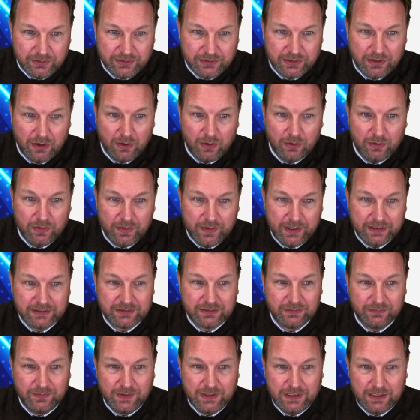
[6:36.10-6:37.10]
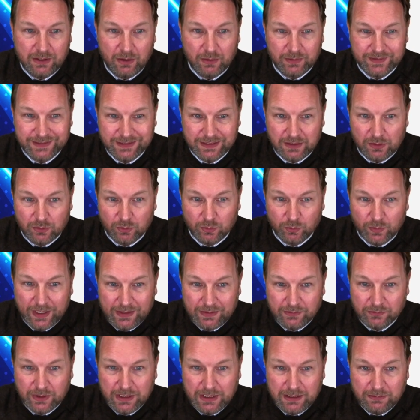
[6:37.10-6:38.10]
So this video is still
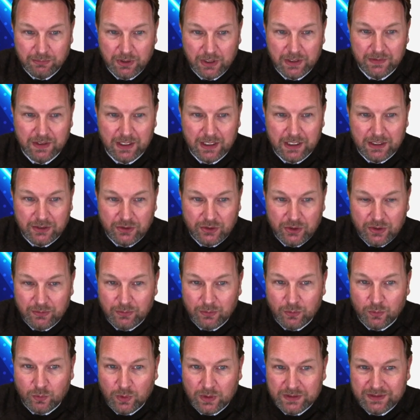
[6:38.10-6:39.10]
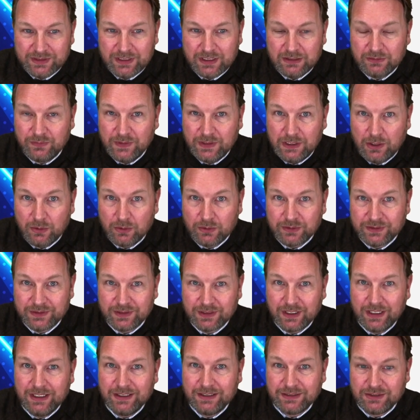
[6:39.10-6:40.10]
rendering, but once this video
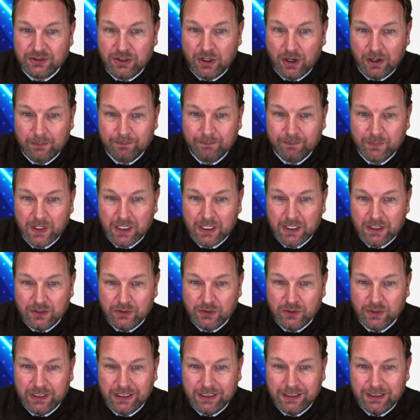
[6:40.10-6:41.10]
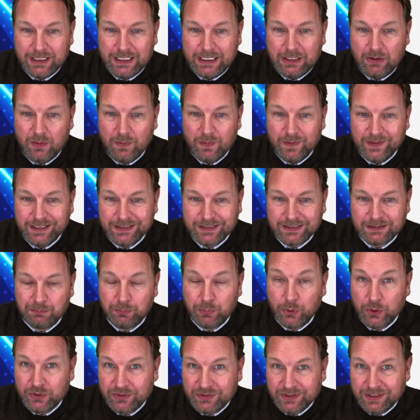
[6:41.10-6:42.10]
is done, you can click on this
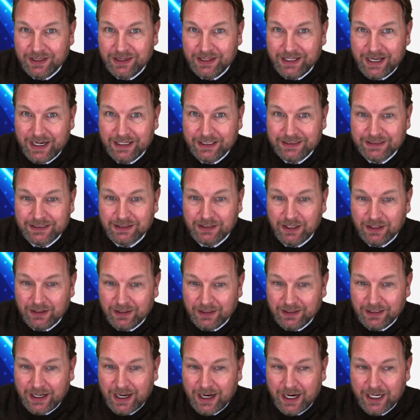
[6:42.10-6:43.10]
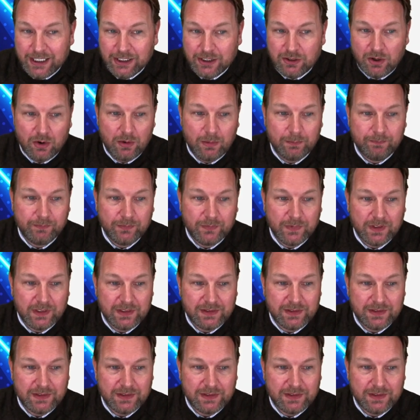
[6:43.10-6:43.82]
personalize icon.